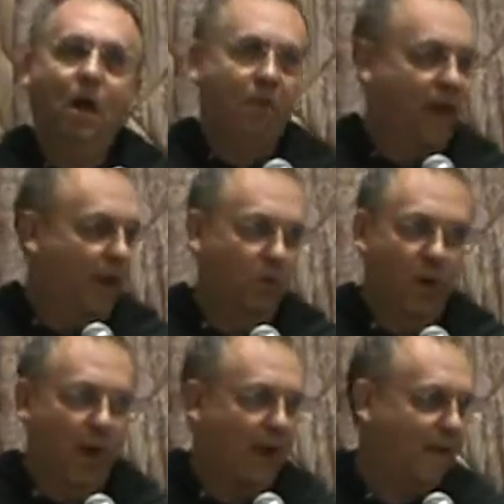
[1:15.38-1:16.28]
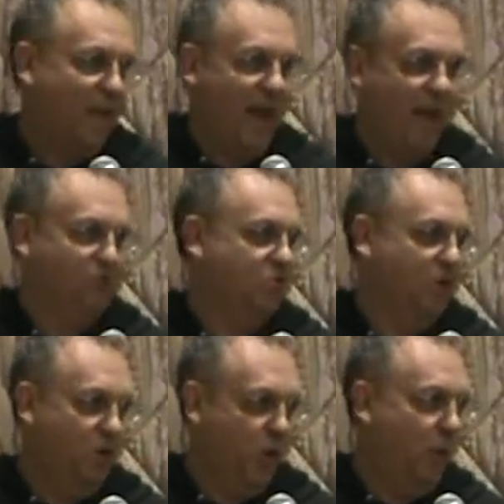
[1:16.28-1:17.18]
They do not have to answer to
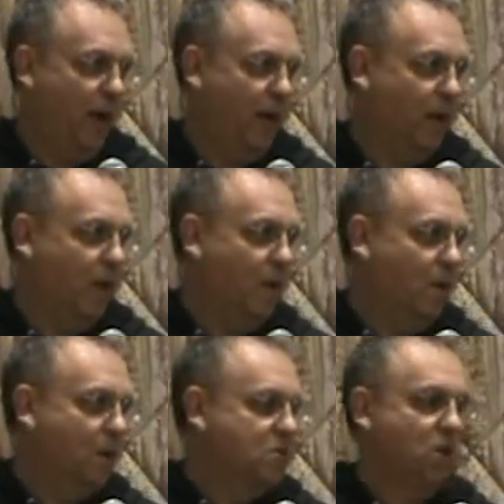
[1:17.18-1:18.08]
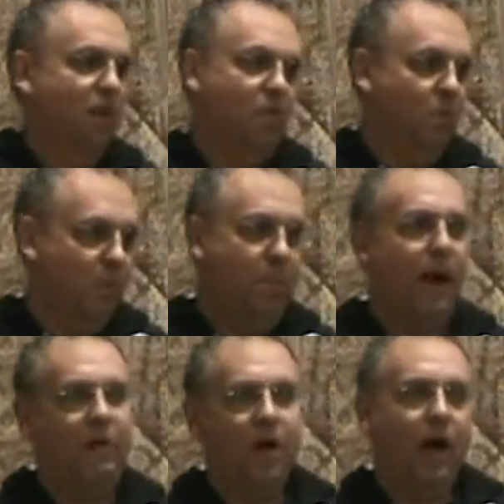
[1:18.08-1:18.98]
nobody. So if you want to
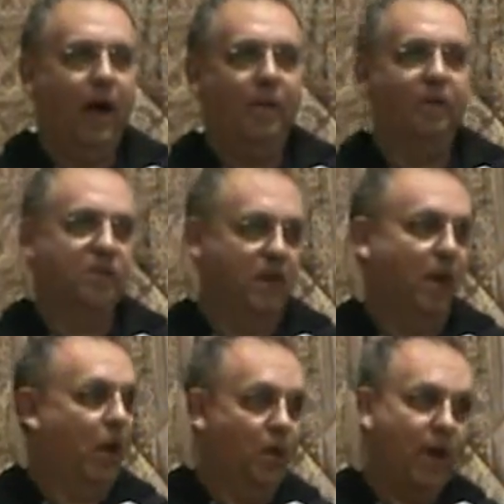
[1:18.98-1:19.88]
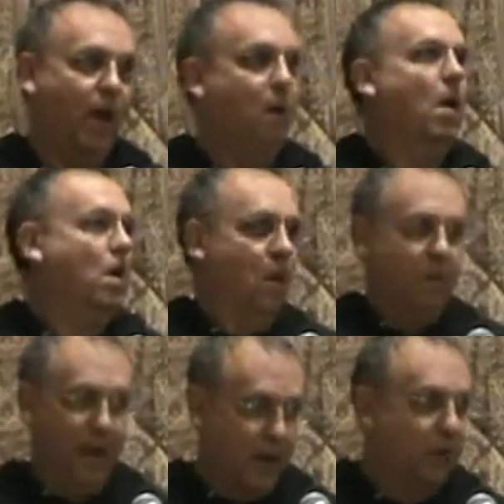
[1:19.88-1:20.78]
buy the hype and say, oh yeah,
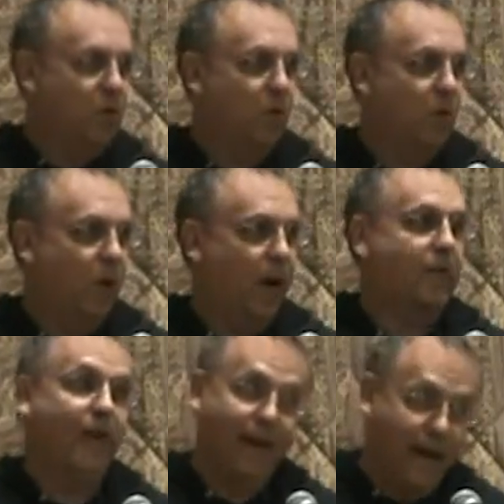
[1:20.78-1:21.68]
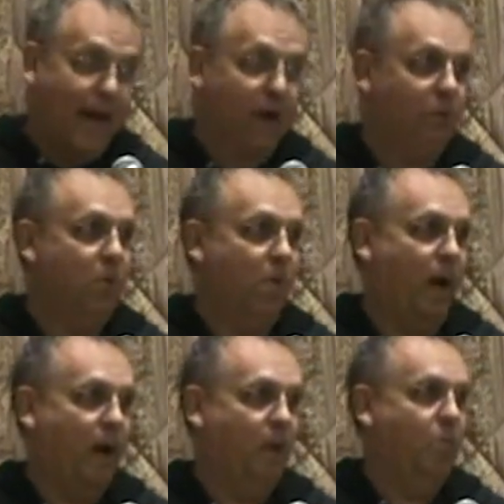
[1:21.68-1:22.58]
they can do it right, they can do it
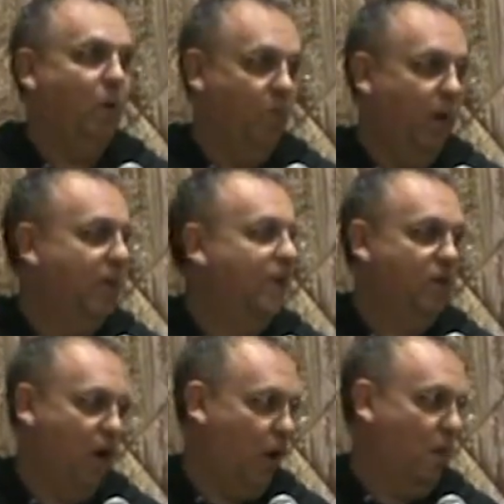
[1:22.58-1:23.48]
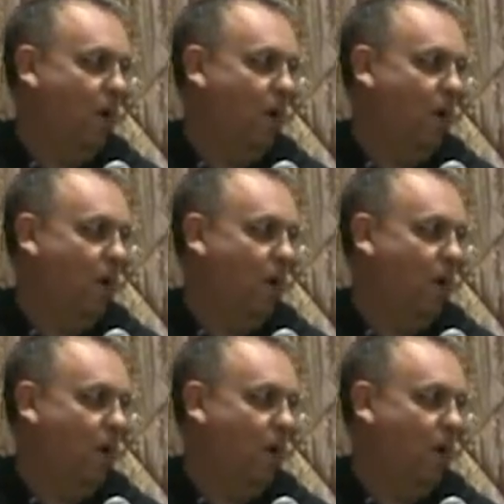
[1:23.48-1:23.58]
right, but really, no.